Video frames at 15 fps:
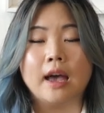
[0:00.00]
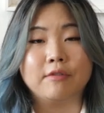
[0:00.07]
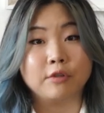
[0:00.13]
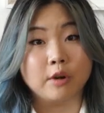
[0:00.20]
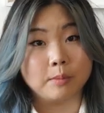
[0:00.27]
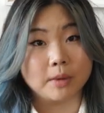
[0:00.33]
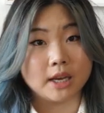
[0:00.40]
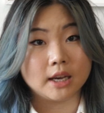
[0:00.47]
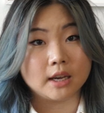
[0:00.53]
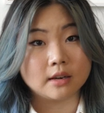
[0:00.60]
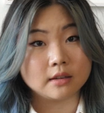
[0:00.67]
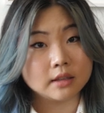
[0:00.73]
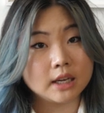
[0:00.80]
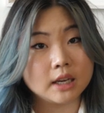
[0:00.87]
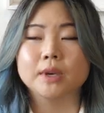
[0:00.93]
from
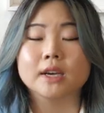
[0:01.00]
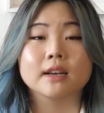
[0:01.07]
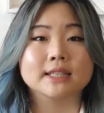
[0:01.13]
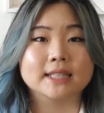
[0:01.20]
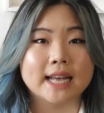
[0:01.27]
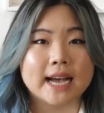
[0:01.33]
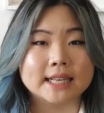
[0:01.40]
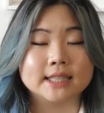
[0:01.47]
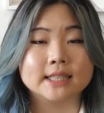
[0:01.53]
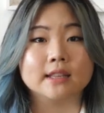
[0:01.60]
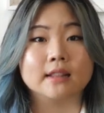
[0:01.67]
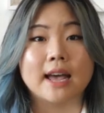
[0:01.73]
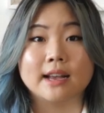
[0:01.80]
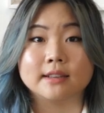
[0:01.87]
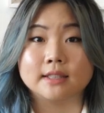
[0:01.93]
Italy because that's
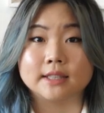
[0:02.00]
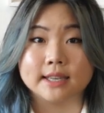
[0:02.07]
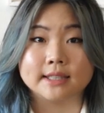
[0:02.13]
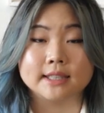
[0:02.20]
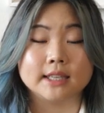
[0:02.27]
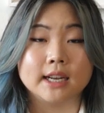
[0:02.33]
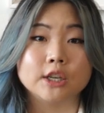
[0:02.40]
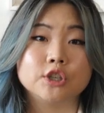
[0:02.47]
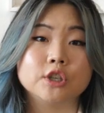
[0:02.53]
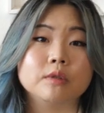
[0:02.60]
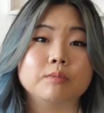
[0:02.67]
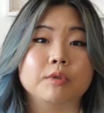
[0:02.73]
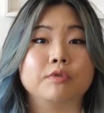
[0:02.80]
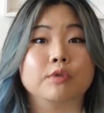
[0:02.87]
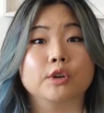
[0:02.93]
the last
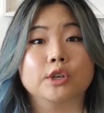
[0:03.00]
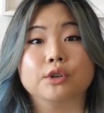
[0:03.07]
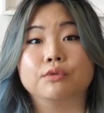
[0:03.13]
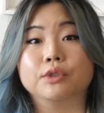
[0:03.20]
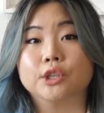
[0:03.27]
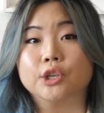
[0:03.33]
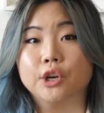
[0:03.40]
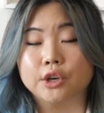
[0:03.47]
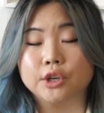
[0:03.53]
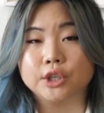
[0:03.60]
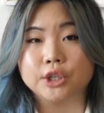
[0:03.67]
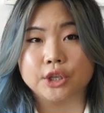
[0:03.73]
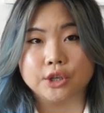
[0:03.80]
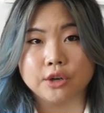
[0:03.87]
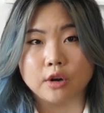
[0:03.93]
destination before you
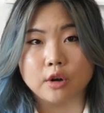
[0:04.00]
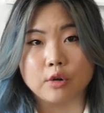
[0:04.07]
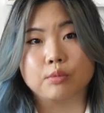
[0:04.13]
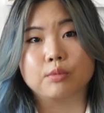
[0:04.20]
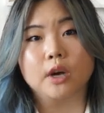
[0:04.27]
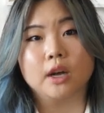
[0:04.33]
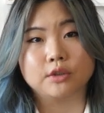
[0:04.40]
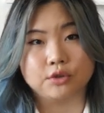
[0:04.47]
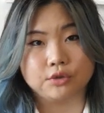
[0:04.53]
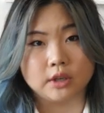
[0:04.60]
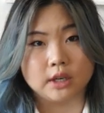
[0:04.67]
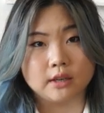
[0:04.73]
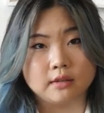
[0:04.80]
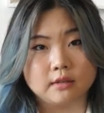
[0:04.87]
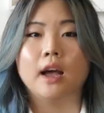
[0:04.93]
return to your home
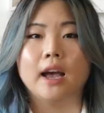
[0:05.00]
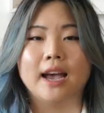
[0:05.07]
country.